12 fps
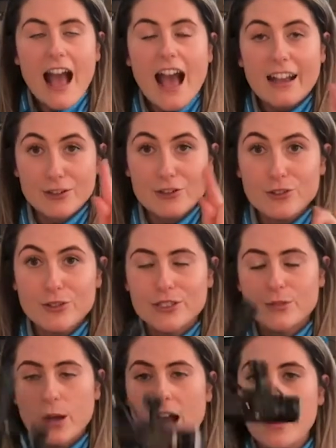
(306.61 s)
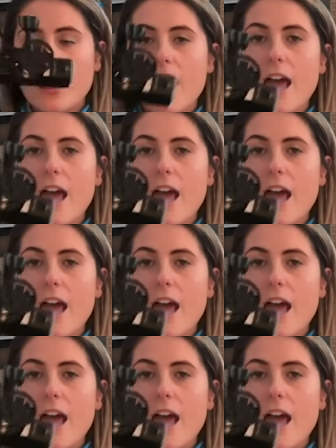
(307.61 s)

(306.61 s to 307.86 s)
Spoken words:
I can show you as well.